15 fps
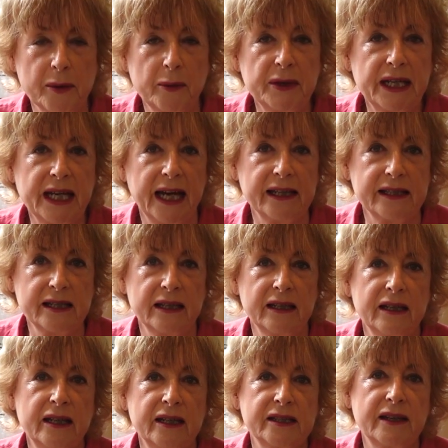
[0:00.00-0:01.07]
when we get
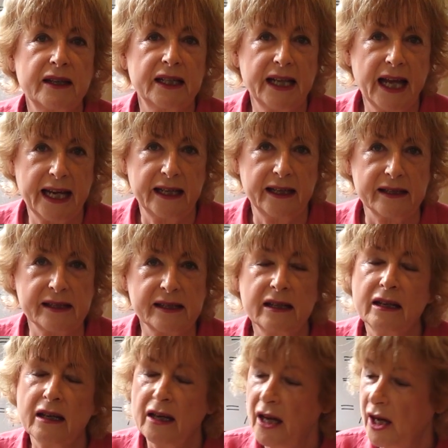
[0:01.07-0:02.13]
to the
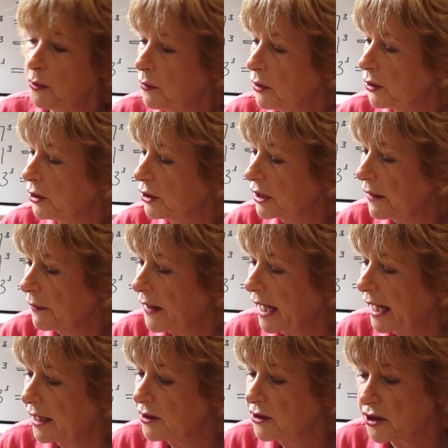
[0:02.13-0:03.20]
layers. And we'll look at
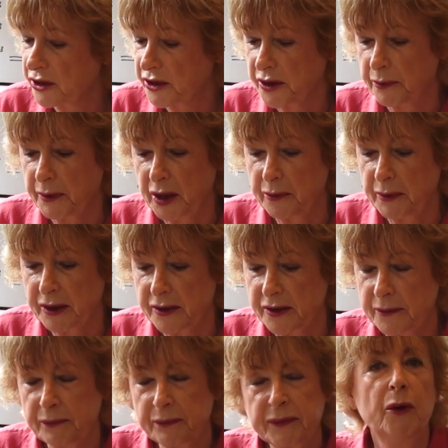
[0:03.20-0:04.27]
that in just a
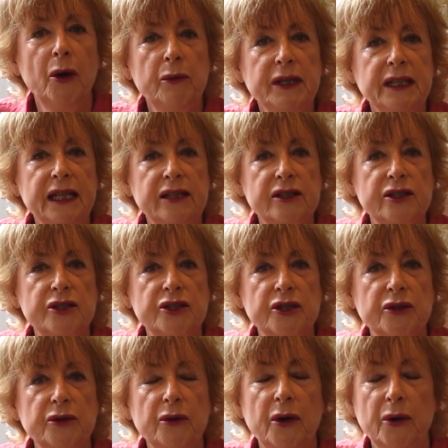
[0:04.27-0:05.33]
moment. What we need to
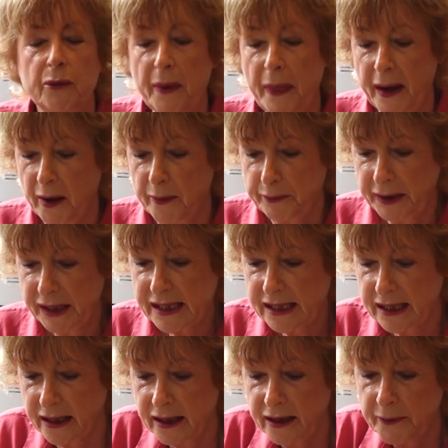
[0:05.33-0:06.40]
do with our
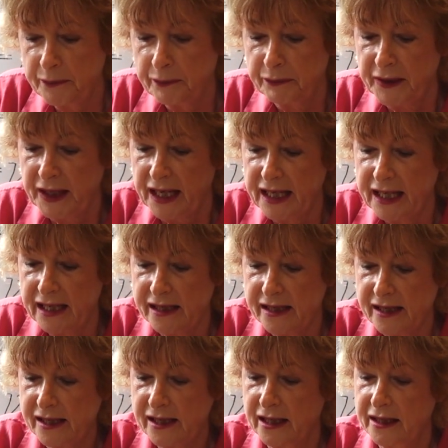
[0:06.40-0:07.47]
butter
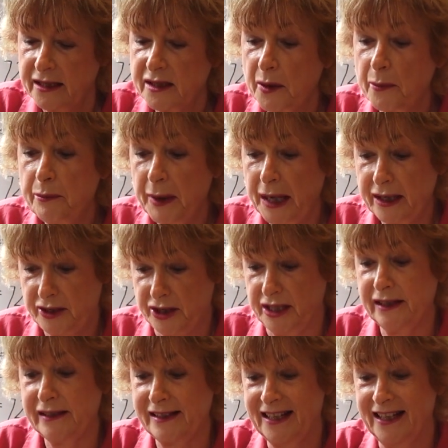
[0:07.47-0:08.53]
is to bash
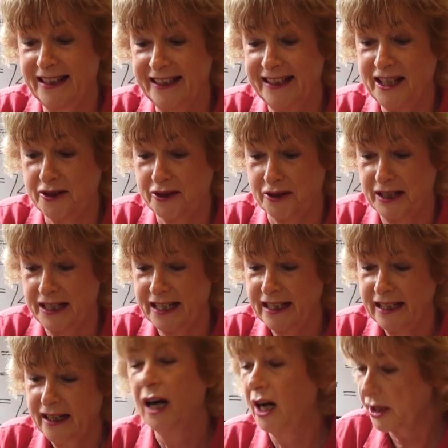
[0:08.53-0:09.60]
it, literally.
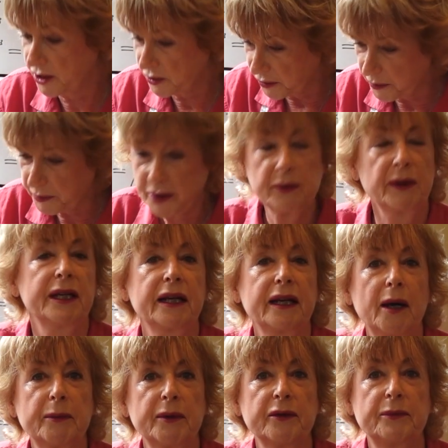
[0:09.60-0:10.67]
I do it between a
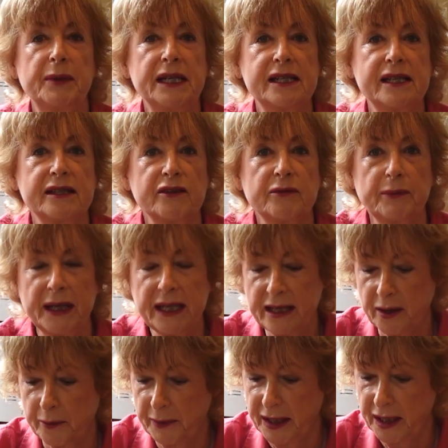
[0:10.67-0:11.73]
couple of pieces of
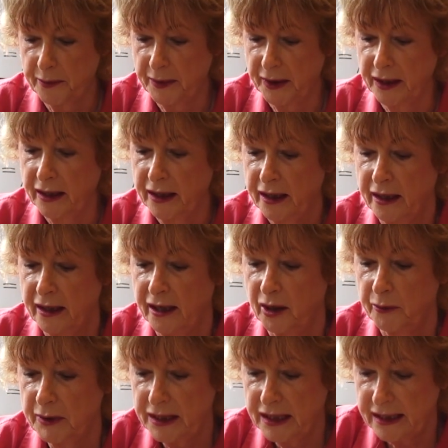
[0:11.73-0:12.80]
baking paper.
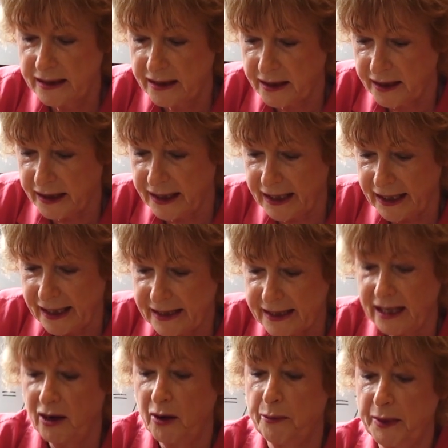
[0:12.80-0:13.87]
And we need to get
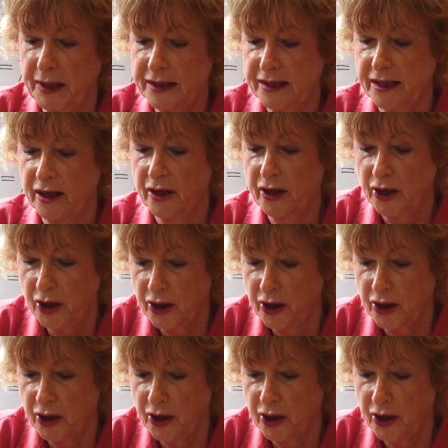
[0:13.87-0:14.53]
our butter